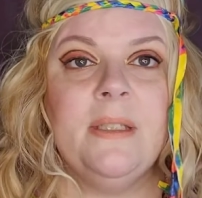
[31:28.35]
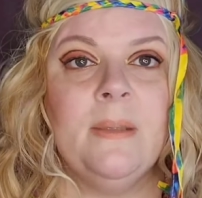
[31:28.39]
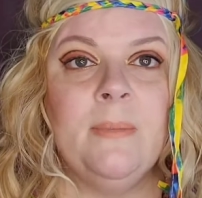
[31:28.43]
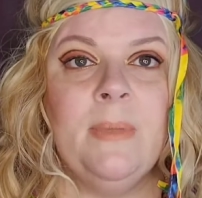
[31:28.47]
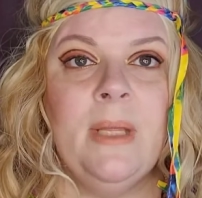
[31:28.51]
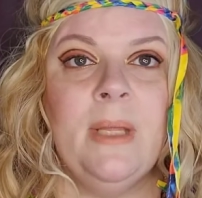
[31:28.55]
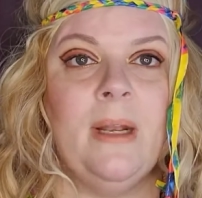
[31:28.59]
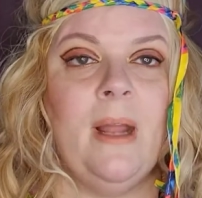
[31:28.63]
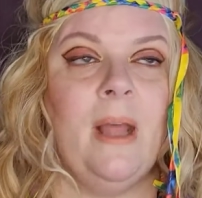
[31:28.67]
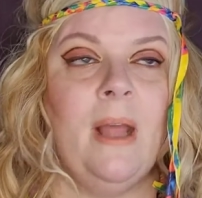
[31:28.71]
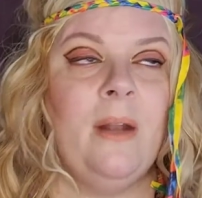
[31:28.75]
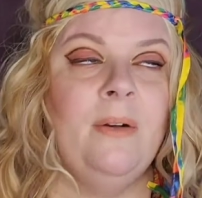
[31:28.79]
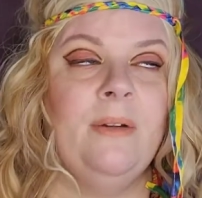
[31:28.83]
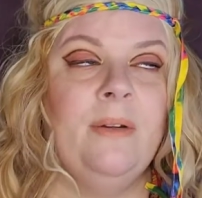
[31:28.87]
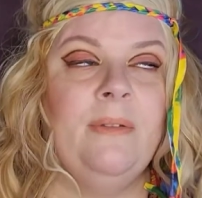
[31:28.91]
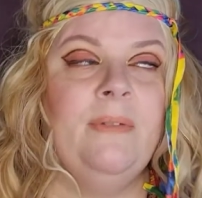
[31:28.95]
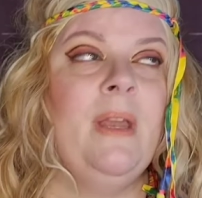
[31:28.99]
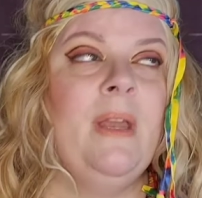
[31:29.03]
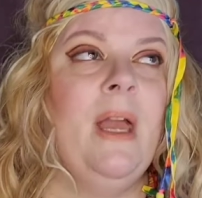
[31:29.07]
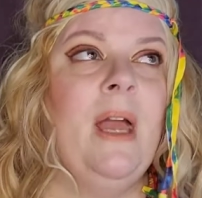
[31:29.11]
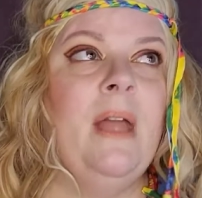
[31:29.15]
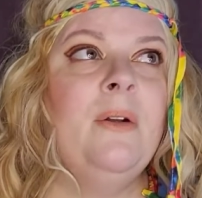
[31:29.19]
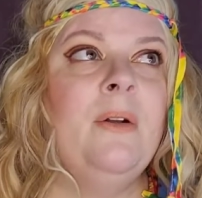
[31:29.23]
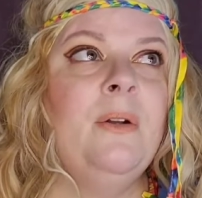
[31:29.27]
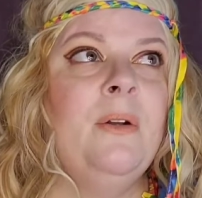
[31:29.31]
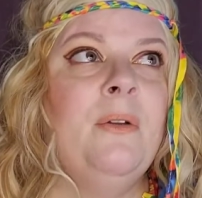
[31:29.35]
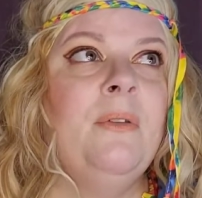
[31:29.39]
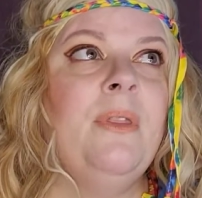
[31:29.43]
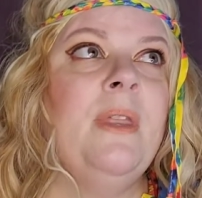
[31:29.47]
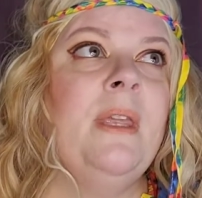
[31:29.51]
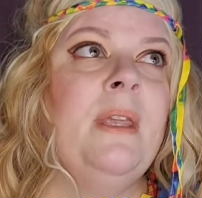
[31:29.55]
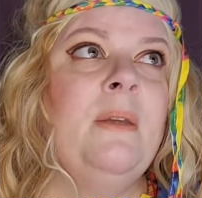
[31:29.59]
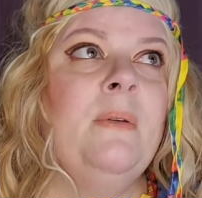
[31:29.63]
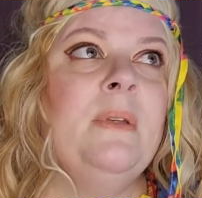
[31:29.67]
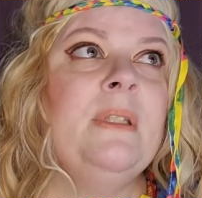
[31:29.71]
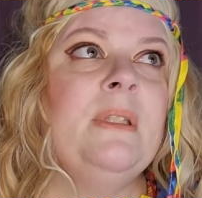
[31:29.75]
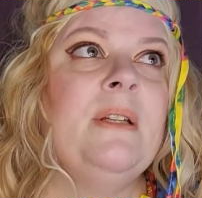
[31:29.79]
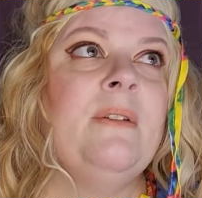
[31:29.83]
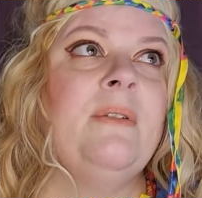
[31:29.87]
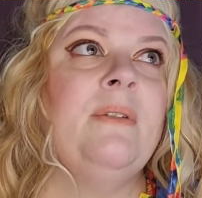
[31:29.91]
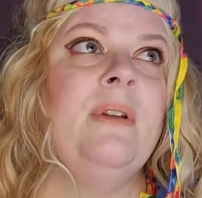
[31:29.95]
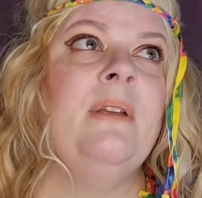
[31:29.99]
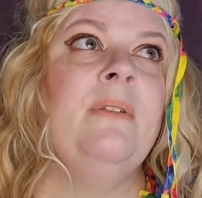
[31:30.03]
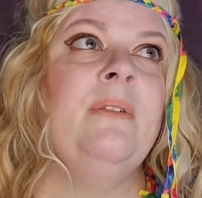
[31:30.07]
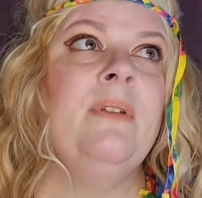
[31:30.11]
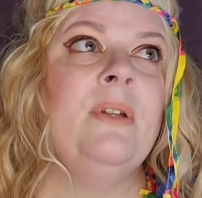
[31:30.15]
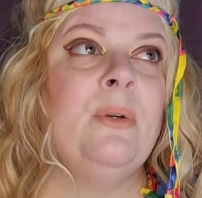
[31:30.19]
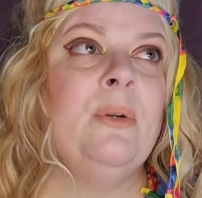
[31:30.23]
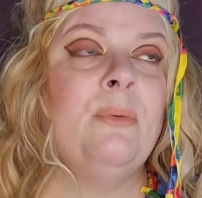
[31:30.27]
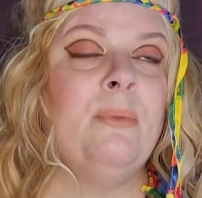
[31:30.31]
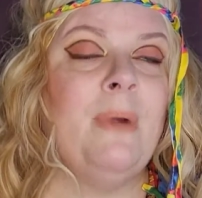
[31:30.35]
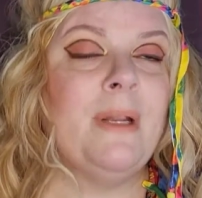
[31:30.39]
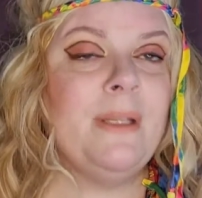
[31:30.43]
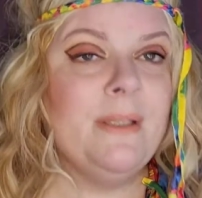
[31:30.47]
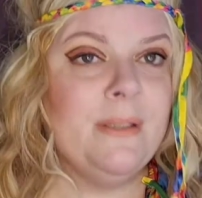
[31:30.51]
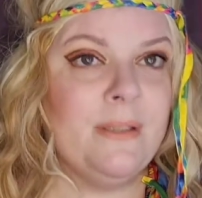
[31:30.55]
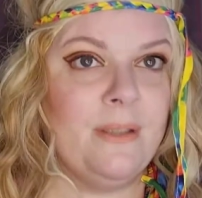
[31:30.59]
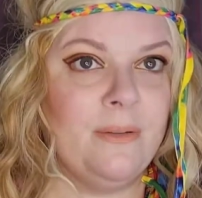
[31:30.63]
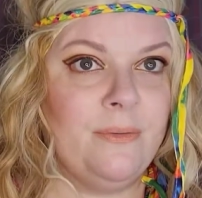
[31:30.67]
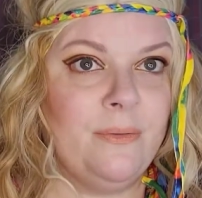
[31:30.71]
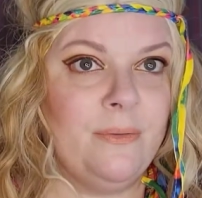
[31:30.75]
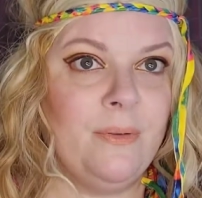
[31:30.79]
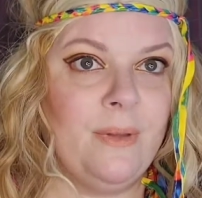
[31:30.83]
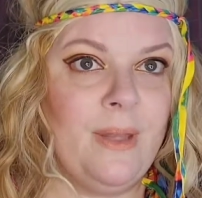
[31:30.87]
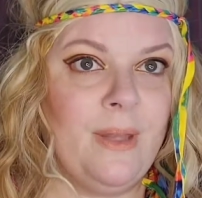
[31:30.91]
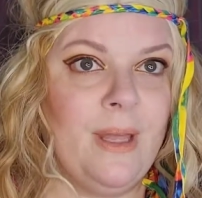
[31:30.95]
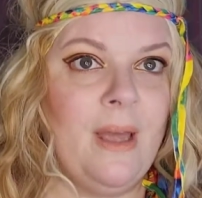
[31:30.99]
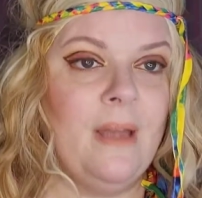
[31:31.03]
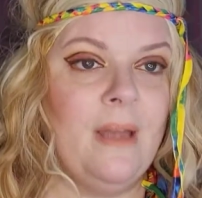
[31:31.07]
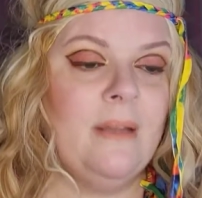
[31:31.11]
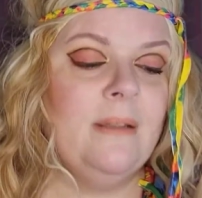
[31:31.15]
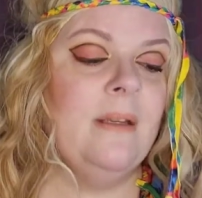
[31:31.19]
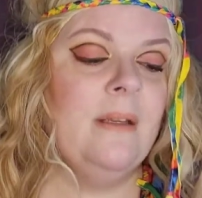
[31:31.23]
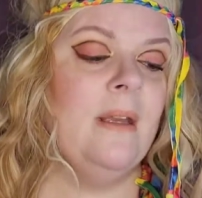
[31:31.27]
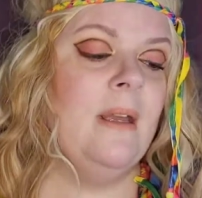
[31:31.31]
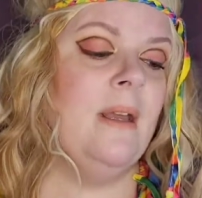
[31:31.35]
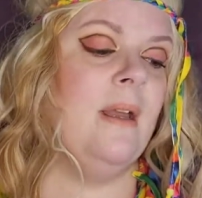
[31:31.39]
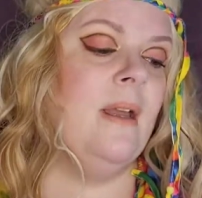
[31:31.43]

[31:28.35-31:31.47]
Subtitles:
I mean, I don't know that he was ever even arrested for that.